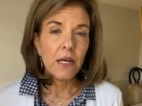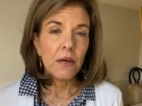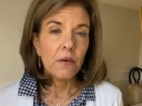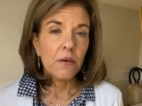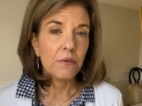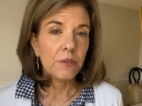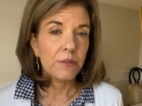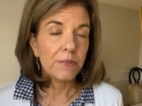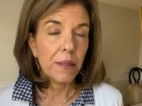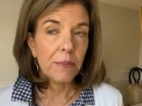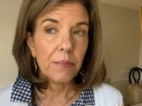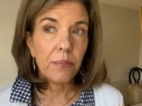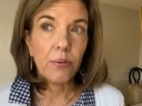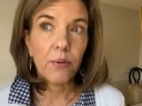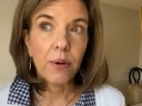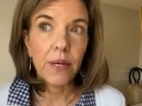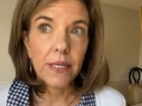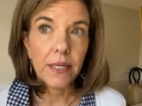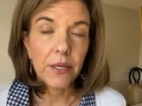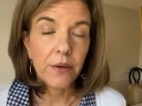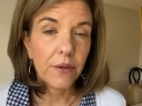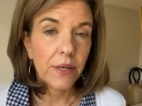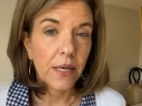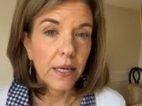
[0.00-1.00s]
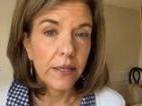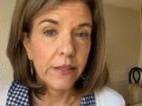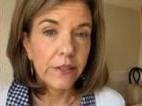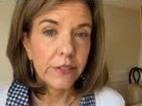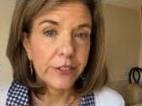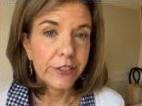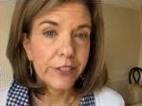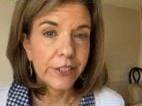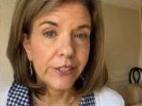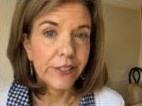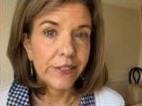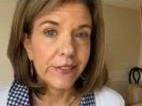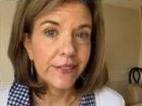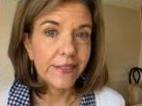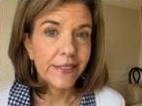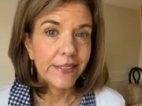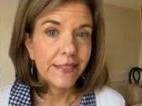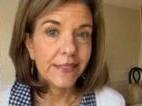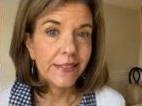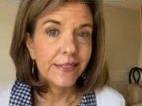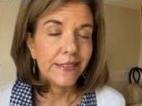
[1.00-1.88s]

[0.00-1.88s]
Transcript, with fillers: what was my point going on in the shirt?